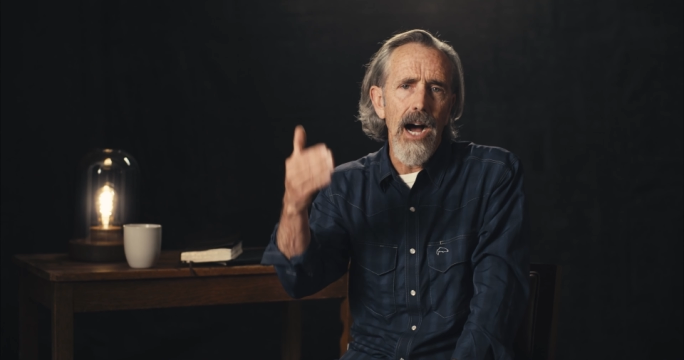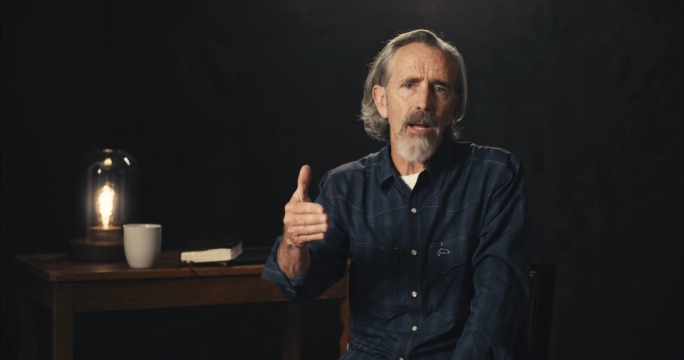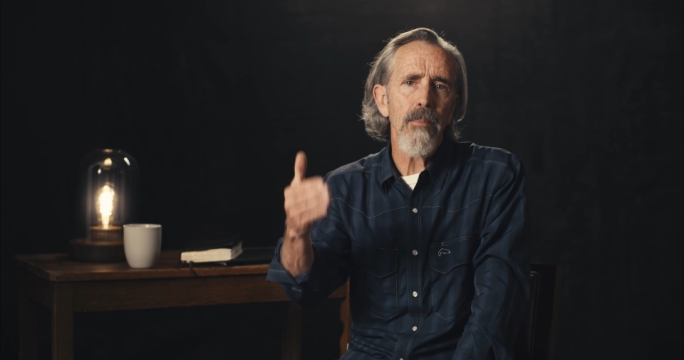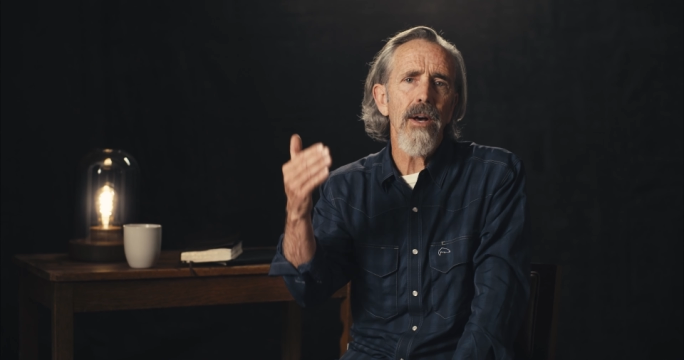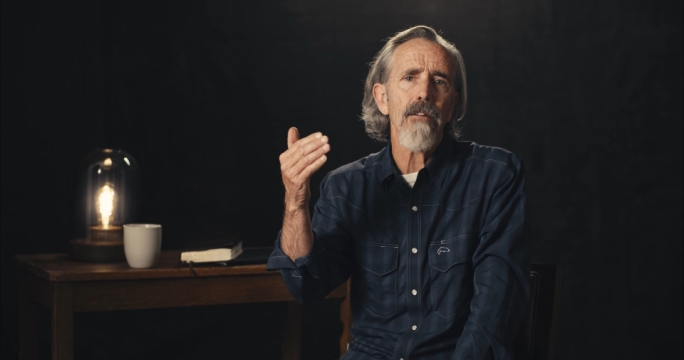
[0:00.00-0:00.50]
I
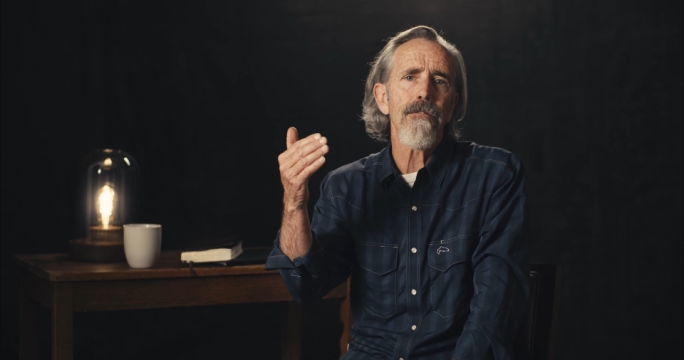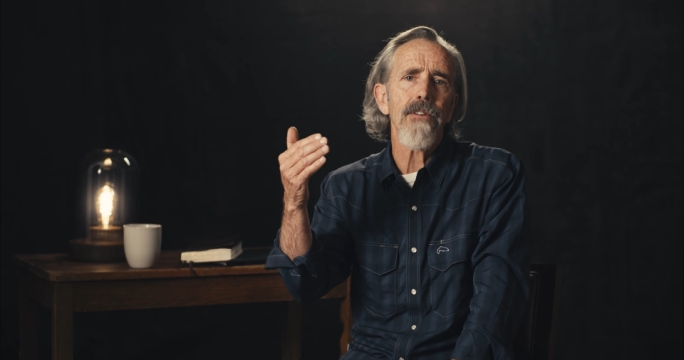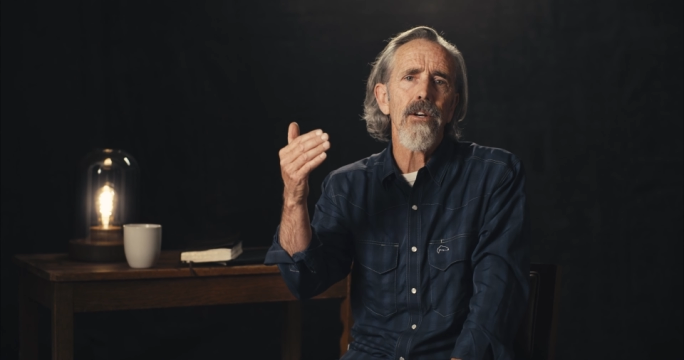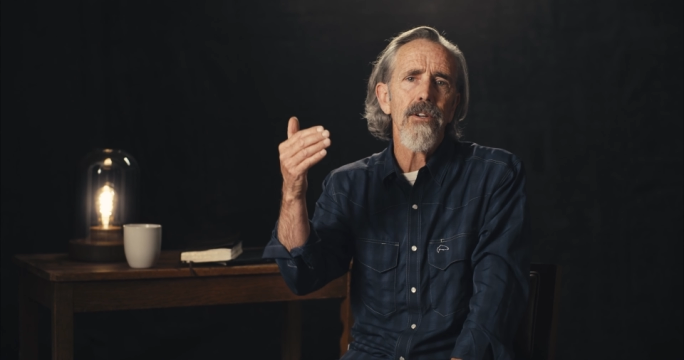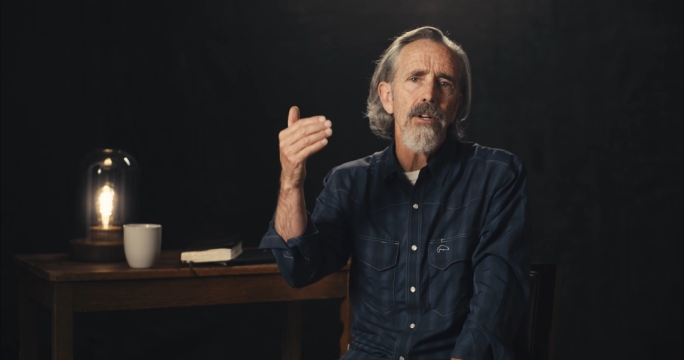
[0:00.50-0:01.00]
am not a
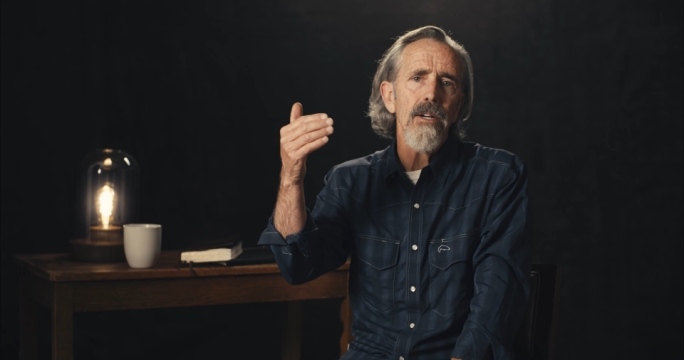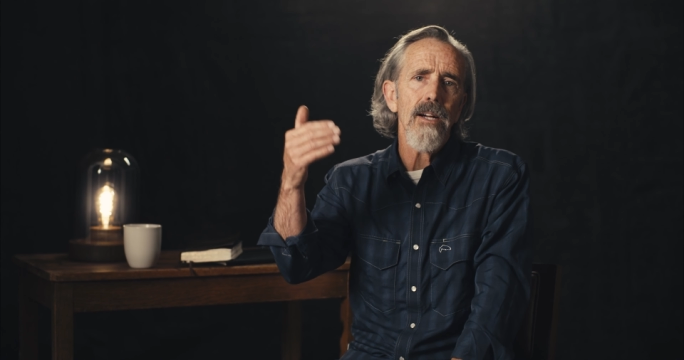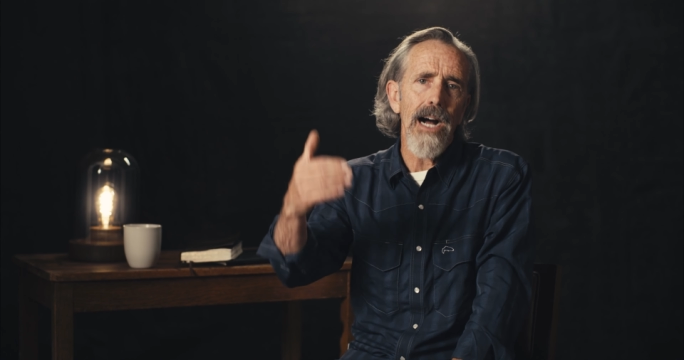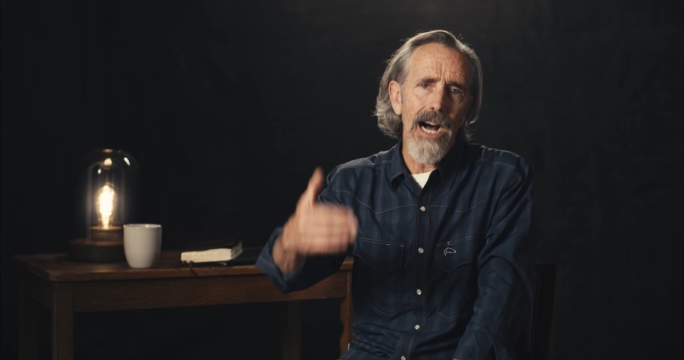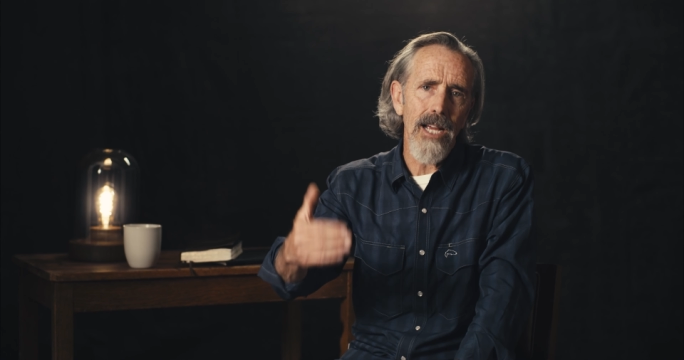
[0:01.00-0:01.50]

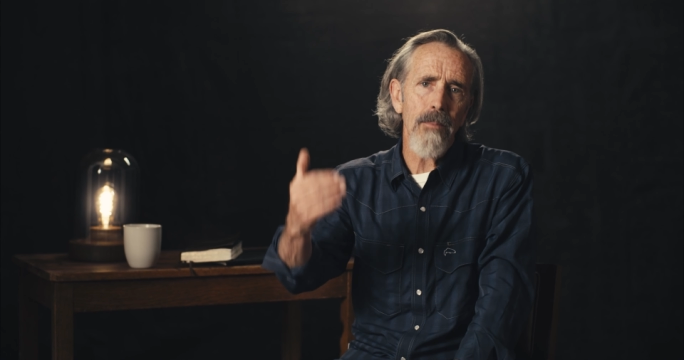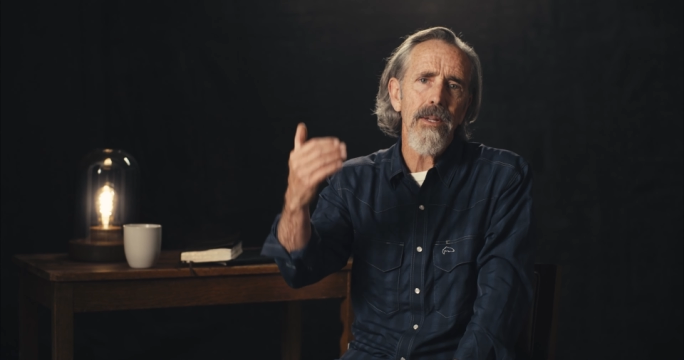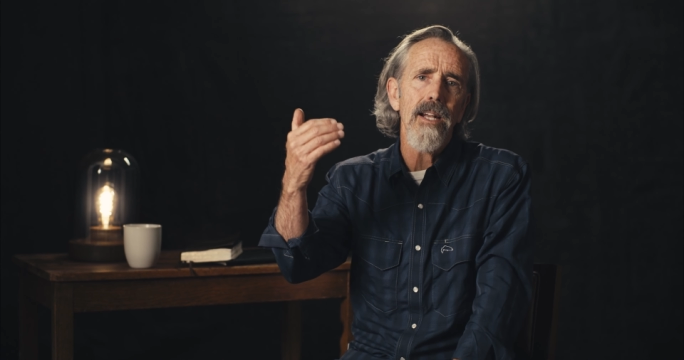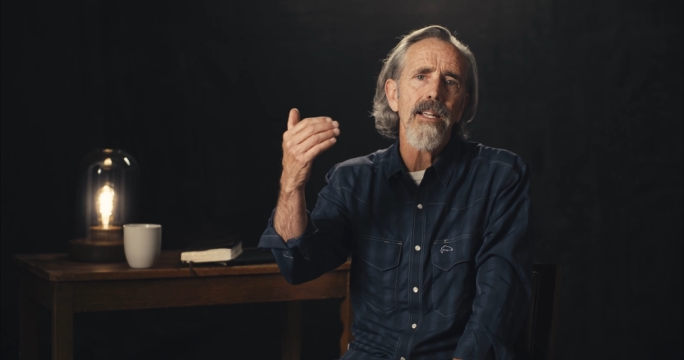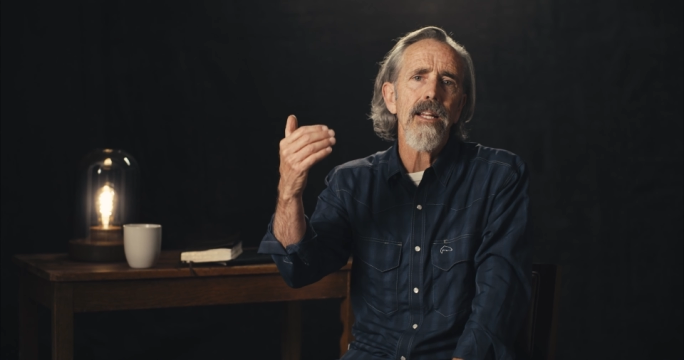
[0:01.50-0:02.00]
failure. I am
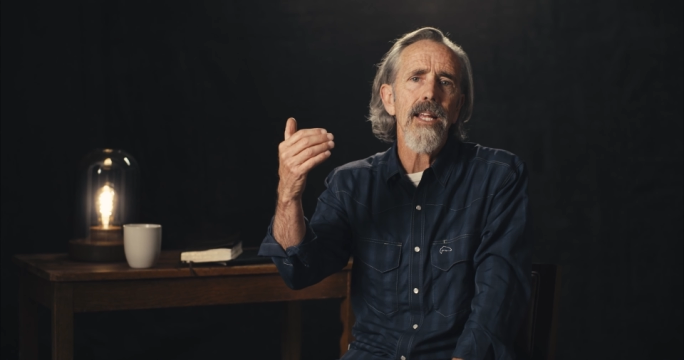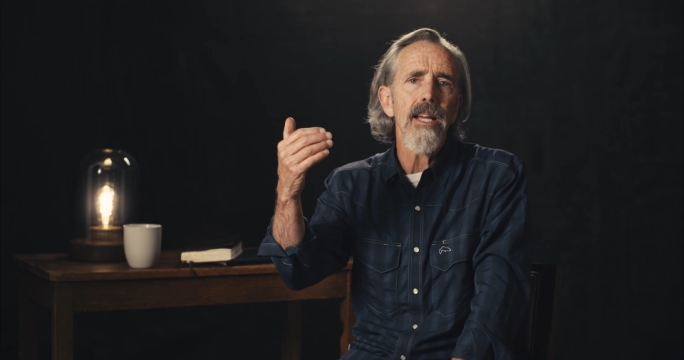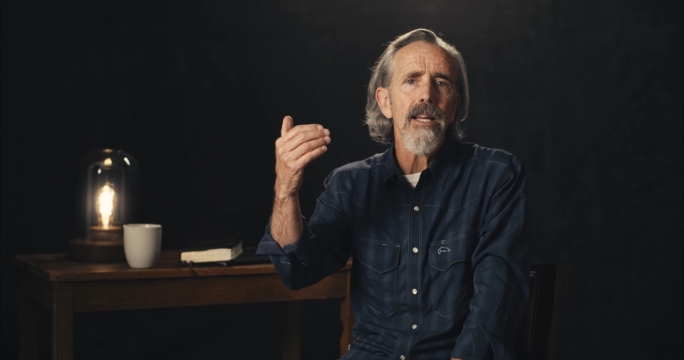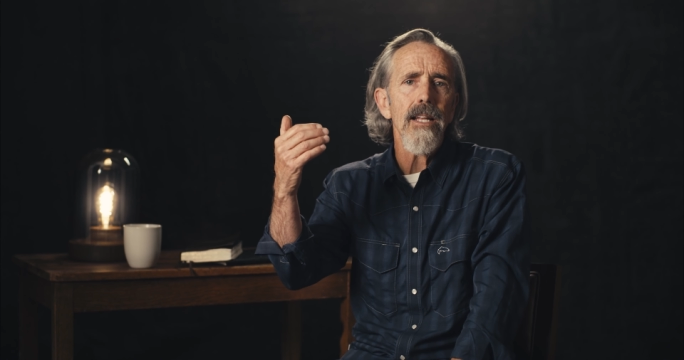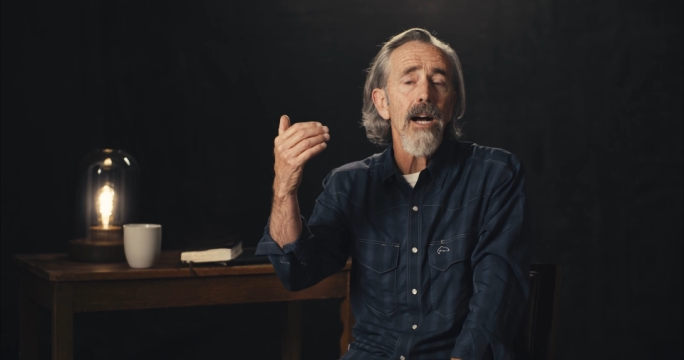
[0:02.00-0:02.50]
not an
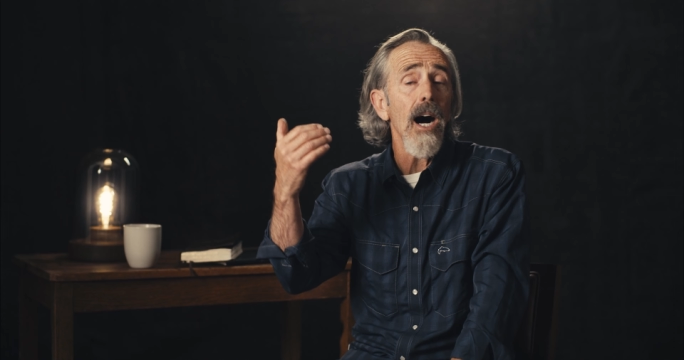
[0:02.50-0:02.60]
idiot.